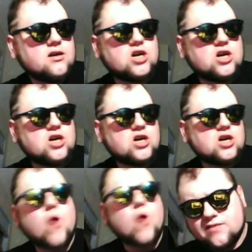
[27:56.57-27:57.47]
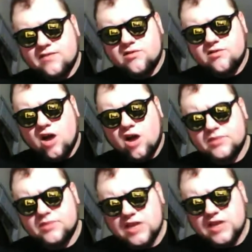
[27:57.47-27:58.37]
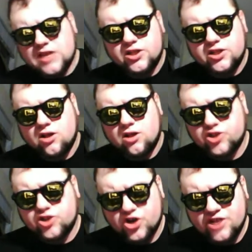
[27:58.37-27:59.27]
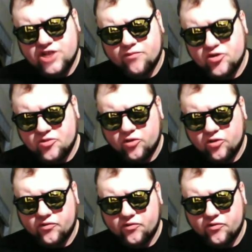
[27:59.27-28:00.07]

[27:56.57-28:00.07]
cooperatives are a potential alternative principle for a